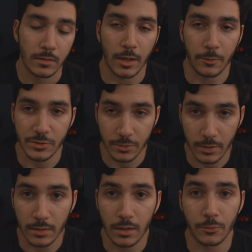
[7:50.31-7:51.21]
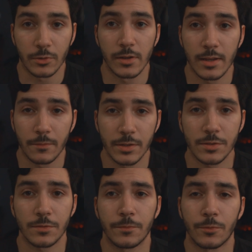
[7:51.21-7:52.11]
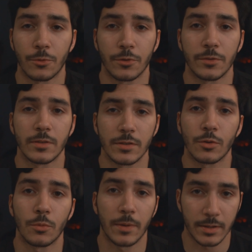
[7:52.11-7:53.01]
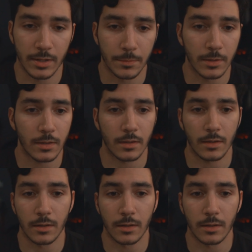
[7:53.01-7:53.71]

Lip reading: Now, we still got a long road ahead of us for this whole pandemic.